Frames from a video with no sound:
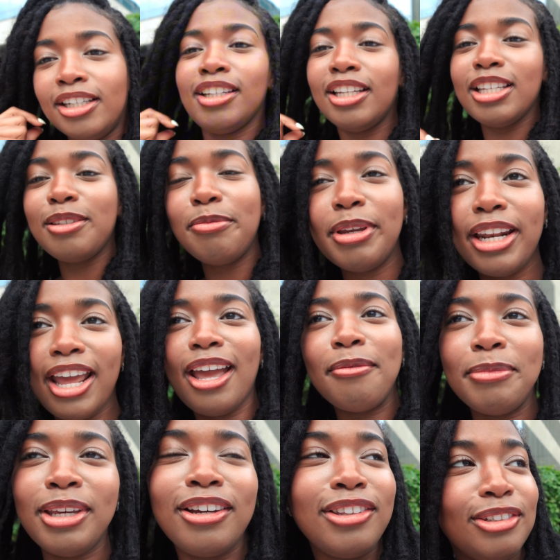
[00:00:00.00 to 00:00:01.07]
This man had
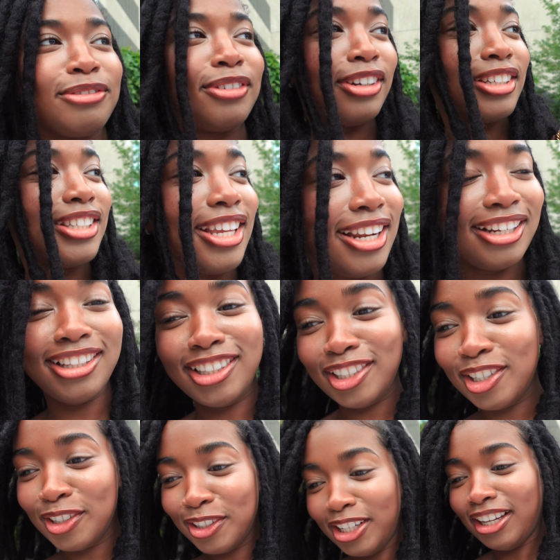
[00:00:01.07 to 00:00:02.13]
me on the wrong side of the
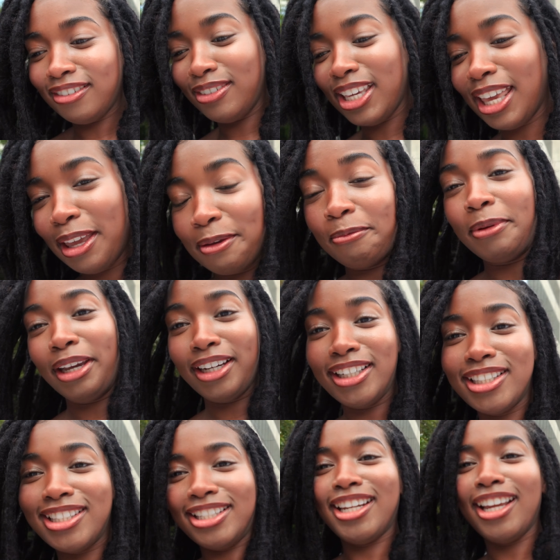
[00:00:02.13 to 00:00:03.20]
street, and we getting
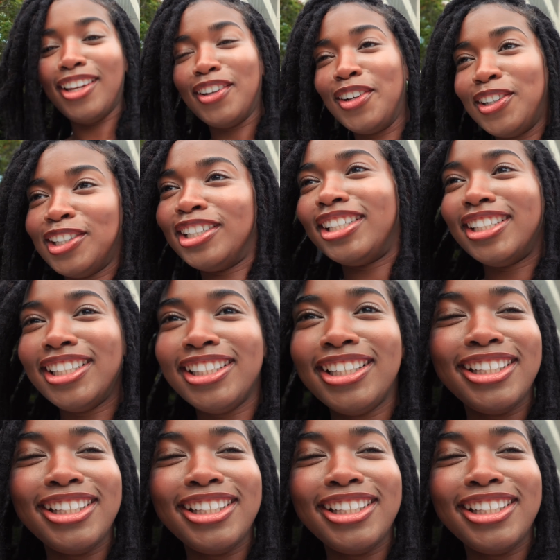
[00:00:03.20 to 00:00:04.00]
married today, y'all.